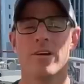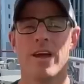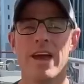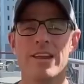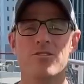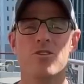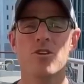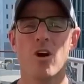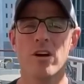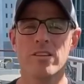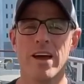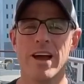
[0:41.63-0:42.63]
And
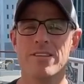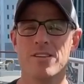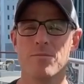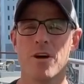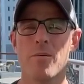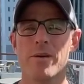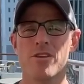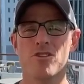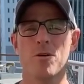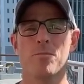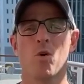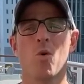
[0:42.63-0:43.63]
Cunard Line's upcoming
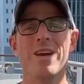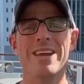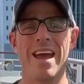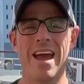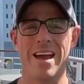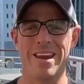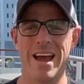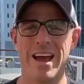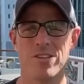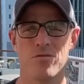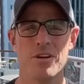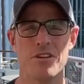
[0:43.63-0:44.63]
ship Queen Anne
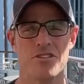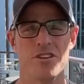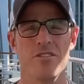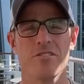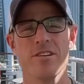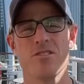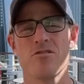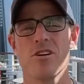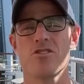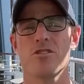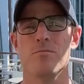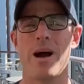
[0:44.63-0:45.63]
has reached another construction